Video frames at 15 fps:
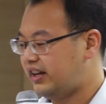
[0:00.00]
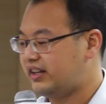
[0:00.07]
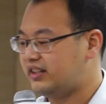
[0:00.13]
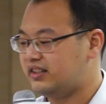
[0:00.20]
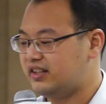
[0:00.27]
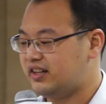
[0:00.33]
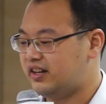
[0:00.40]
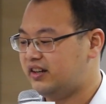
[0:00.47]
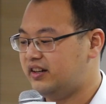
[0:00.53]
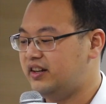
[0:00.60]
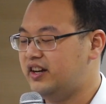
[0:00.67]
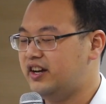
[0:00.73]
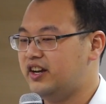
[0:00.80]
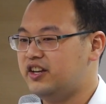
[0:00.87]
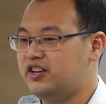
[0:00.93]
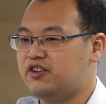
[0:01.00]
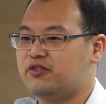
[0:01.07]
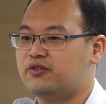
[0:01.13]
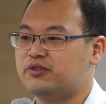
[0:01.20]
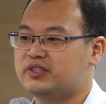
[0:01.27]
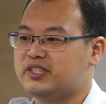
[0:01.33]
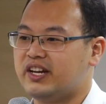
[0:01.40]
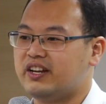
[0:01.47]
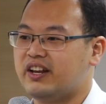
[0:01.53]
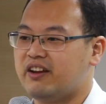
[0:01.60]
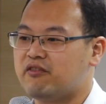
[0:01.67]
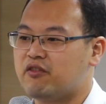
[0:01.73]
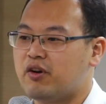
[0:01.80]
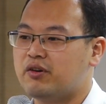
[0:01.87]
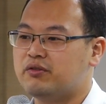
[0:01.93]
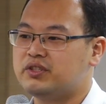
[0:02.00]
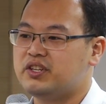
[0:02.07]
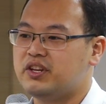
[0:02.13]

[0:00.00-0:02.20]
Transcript: And Youku said everyone who's